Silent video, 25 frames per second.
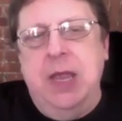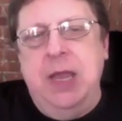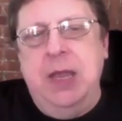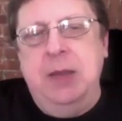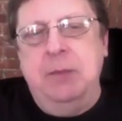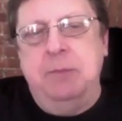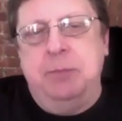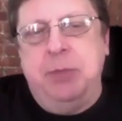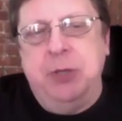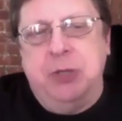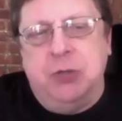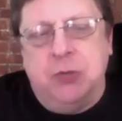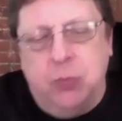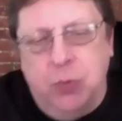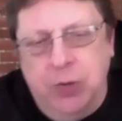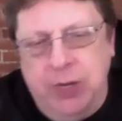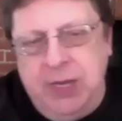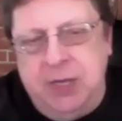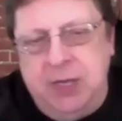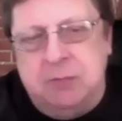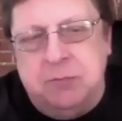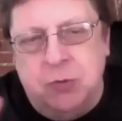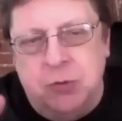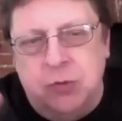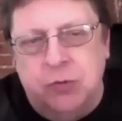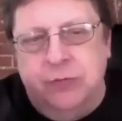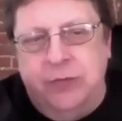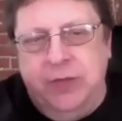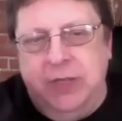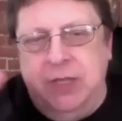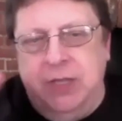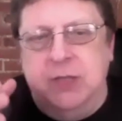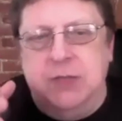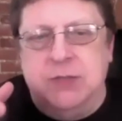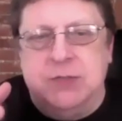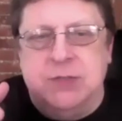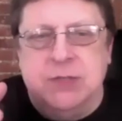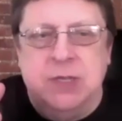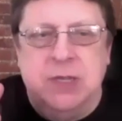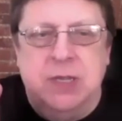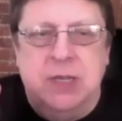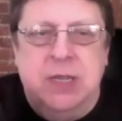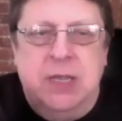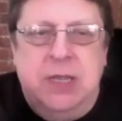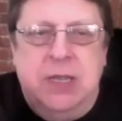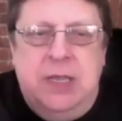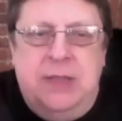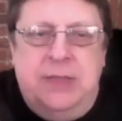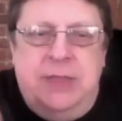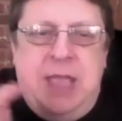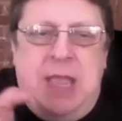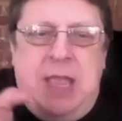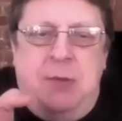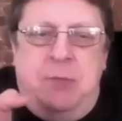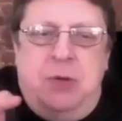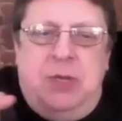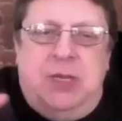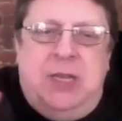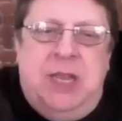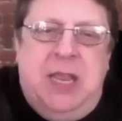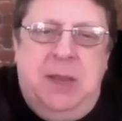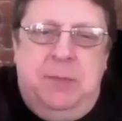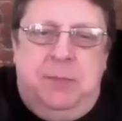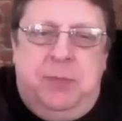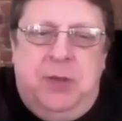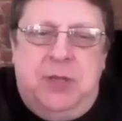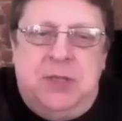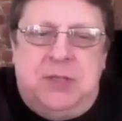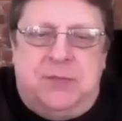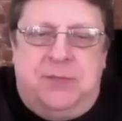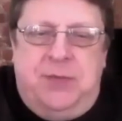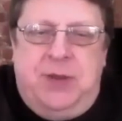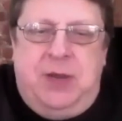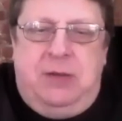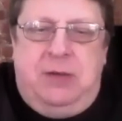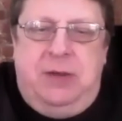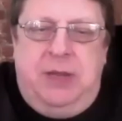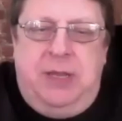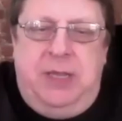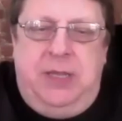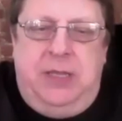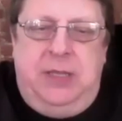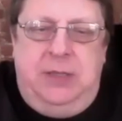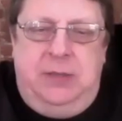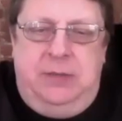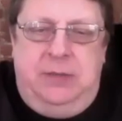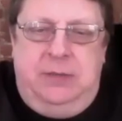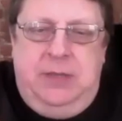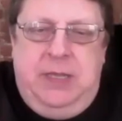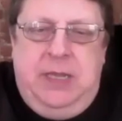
between movies, they would keep us very